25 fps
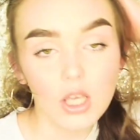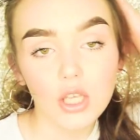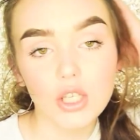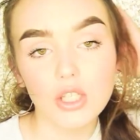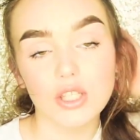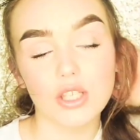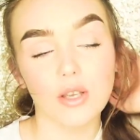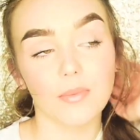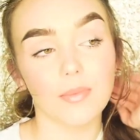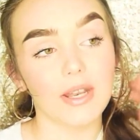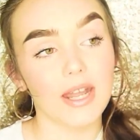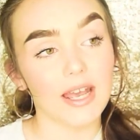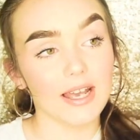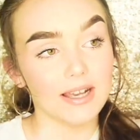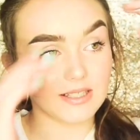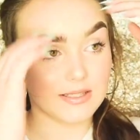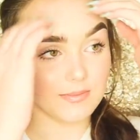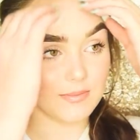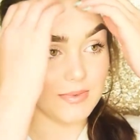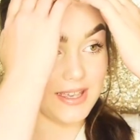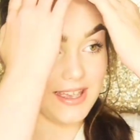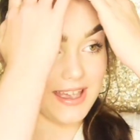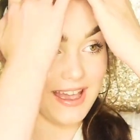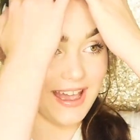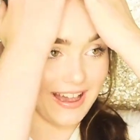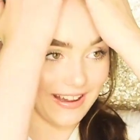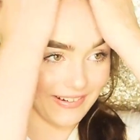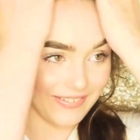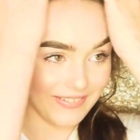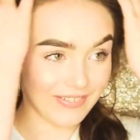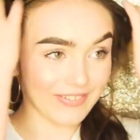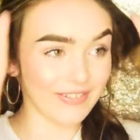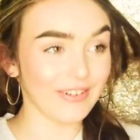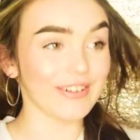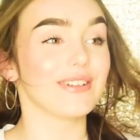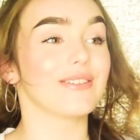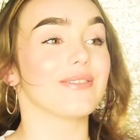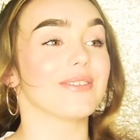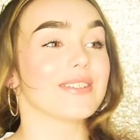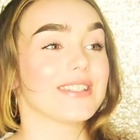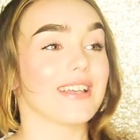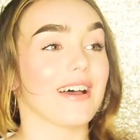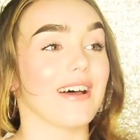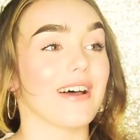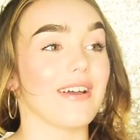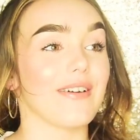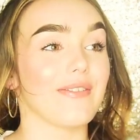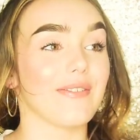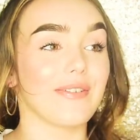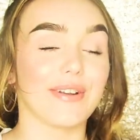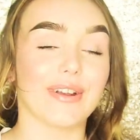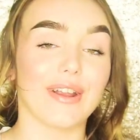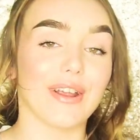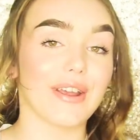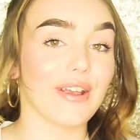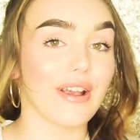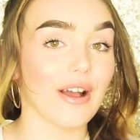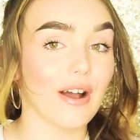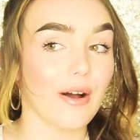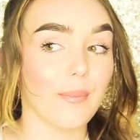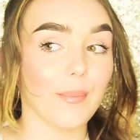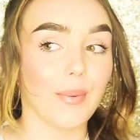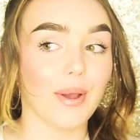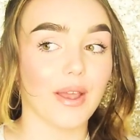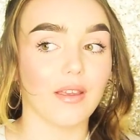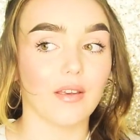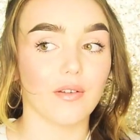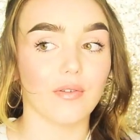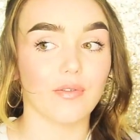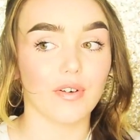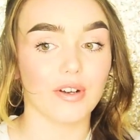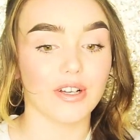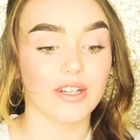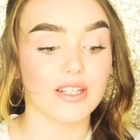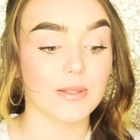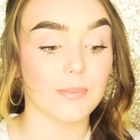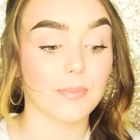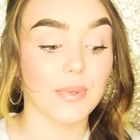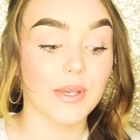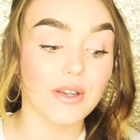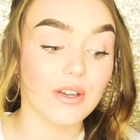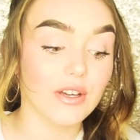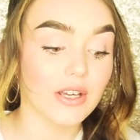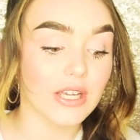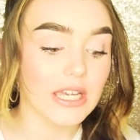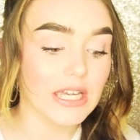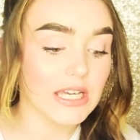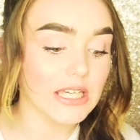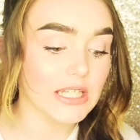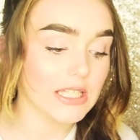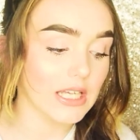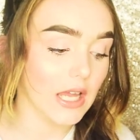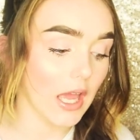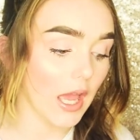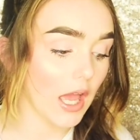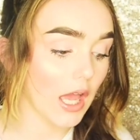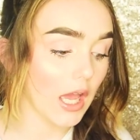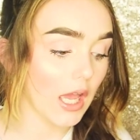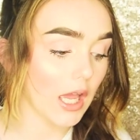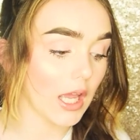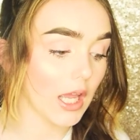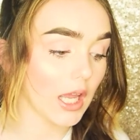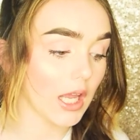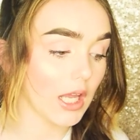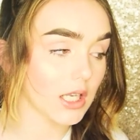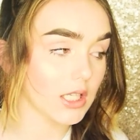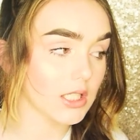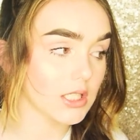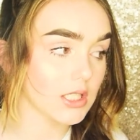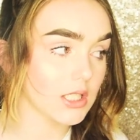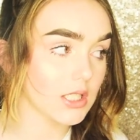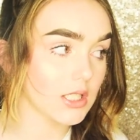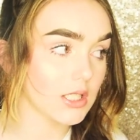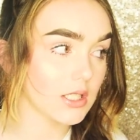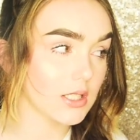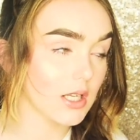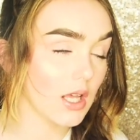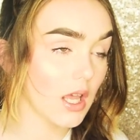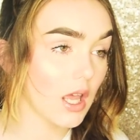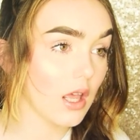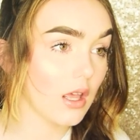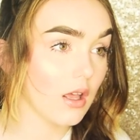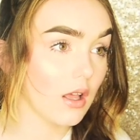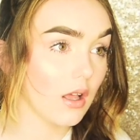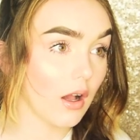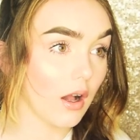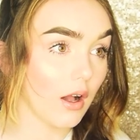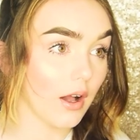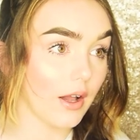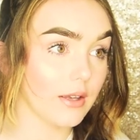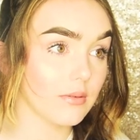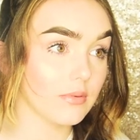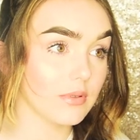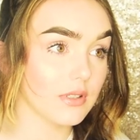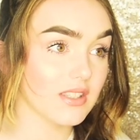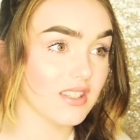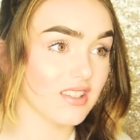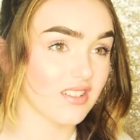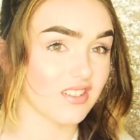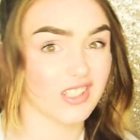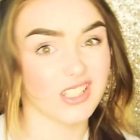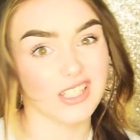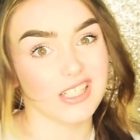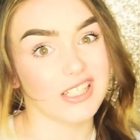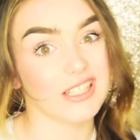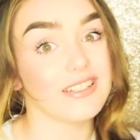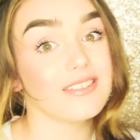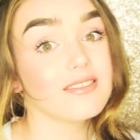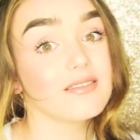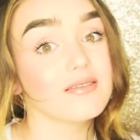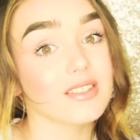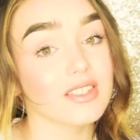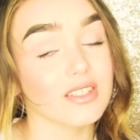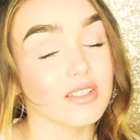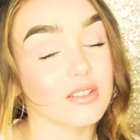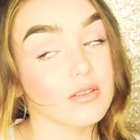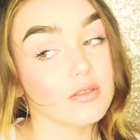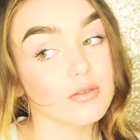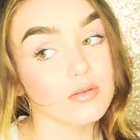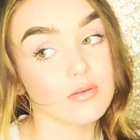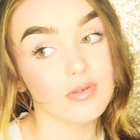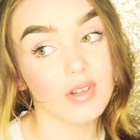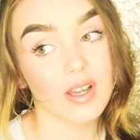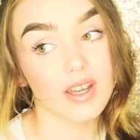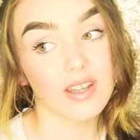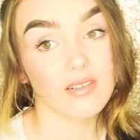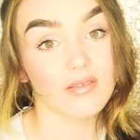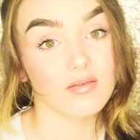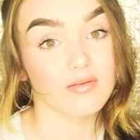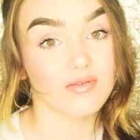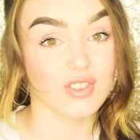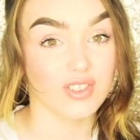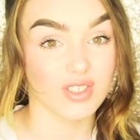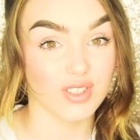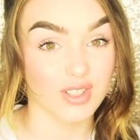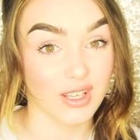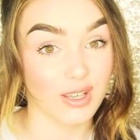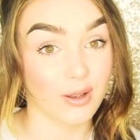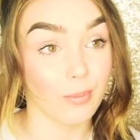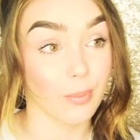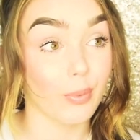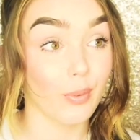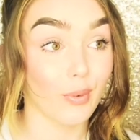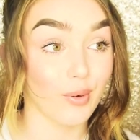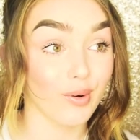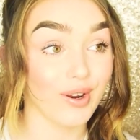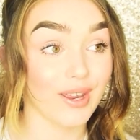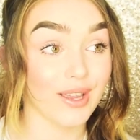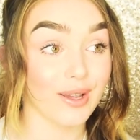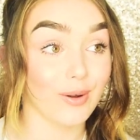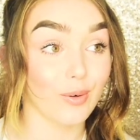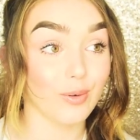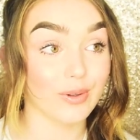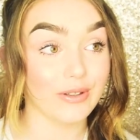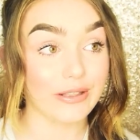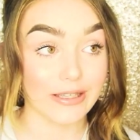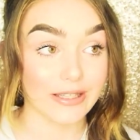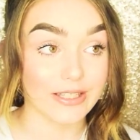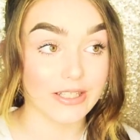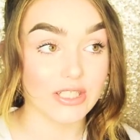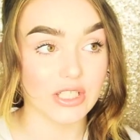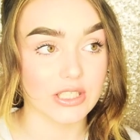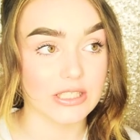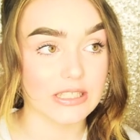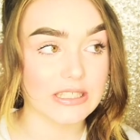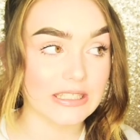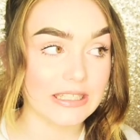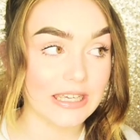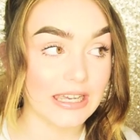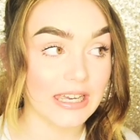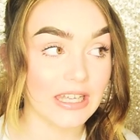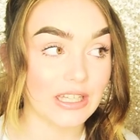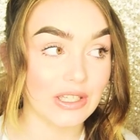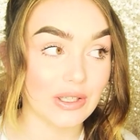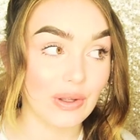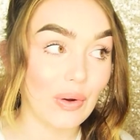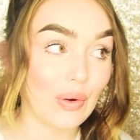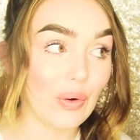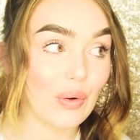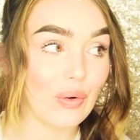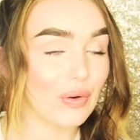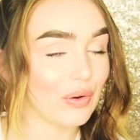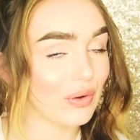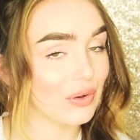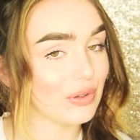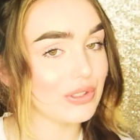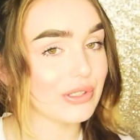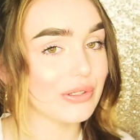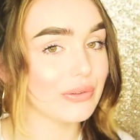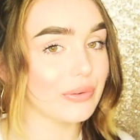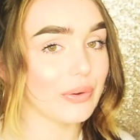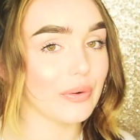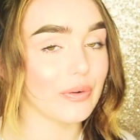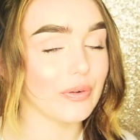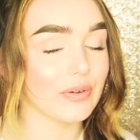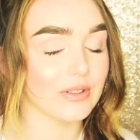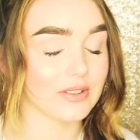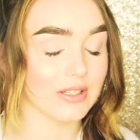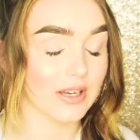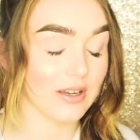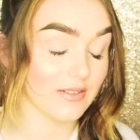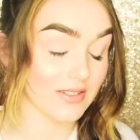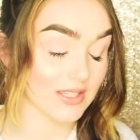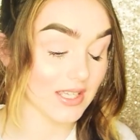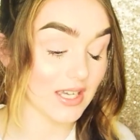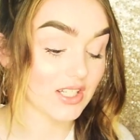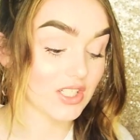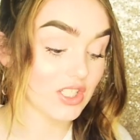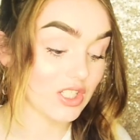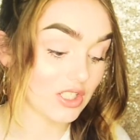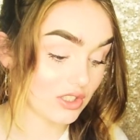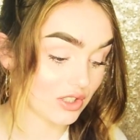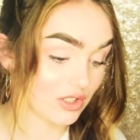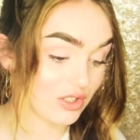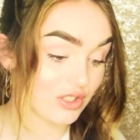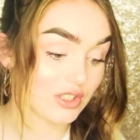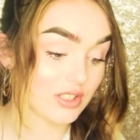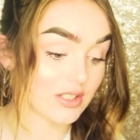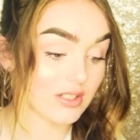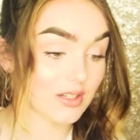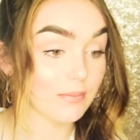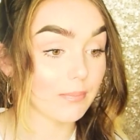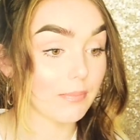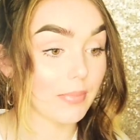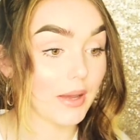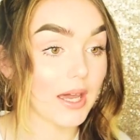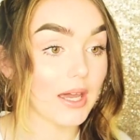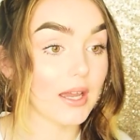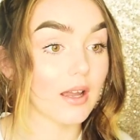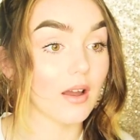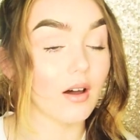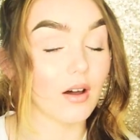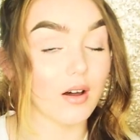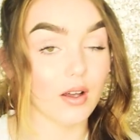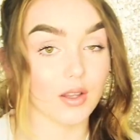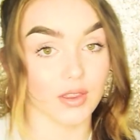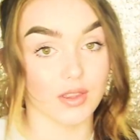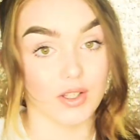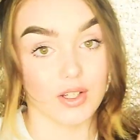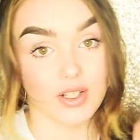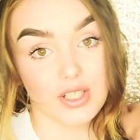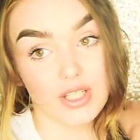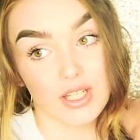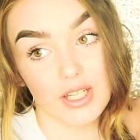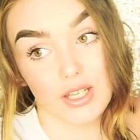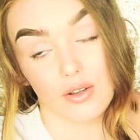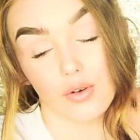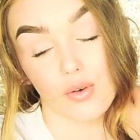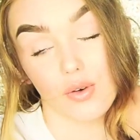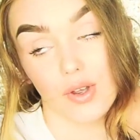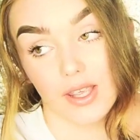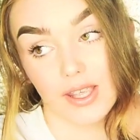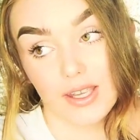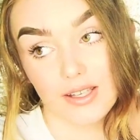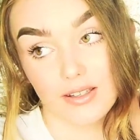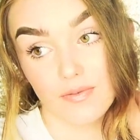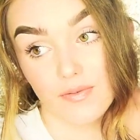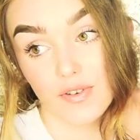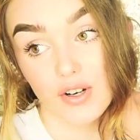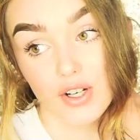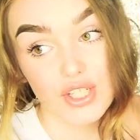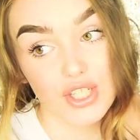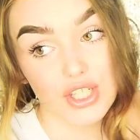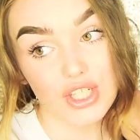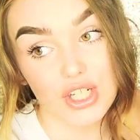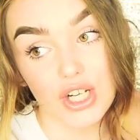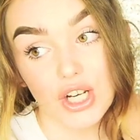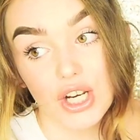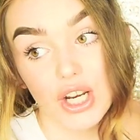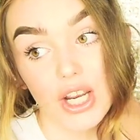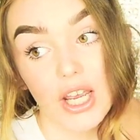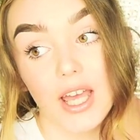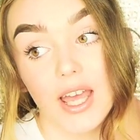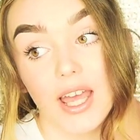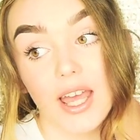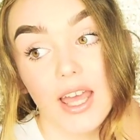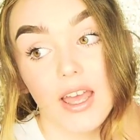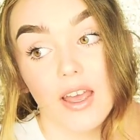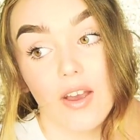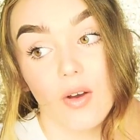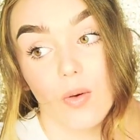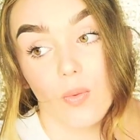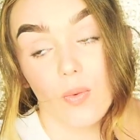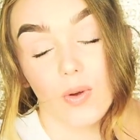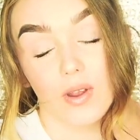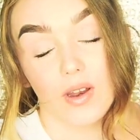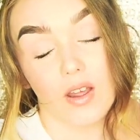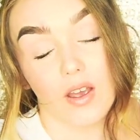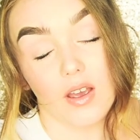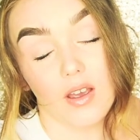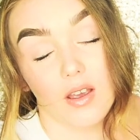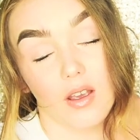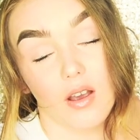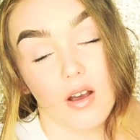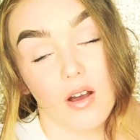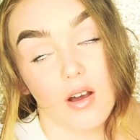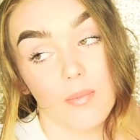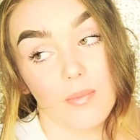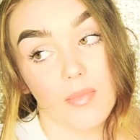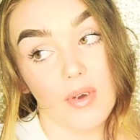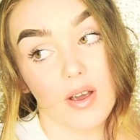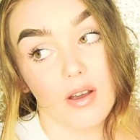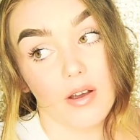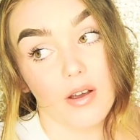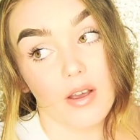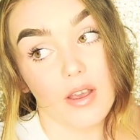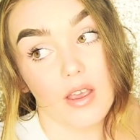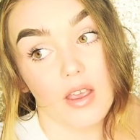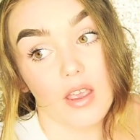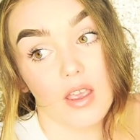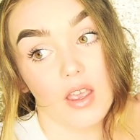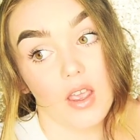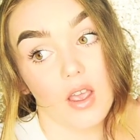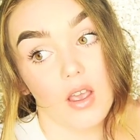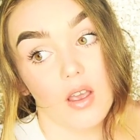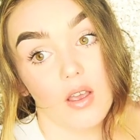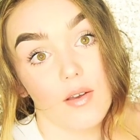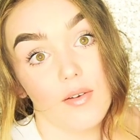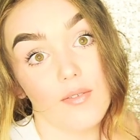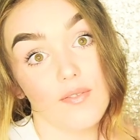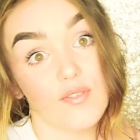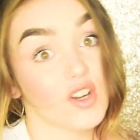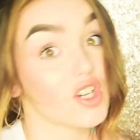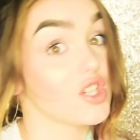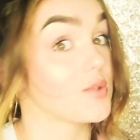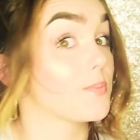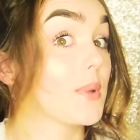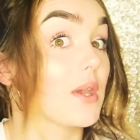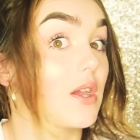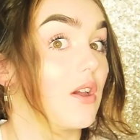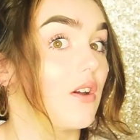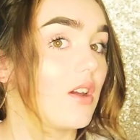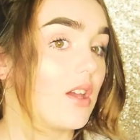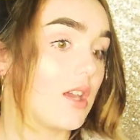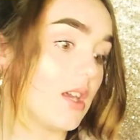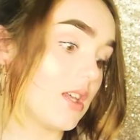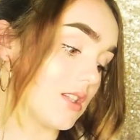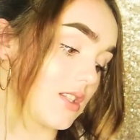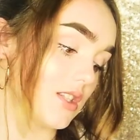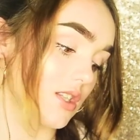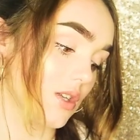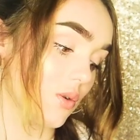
Someone asked me, how old was I when I got my first period? And I was 13, so kind of just like a boring old age. I didn't get it young or too old. I was actually just bang on 13 going into first year when I got my first period.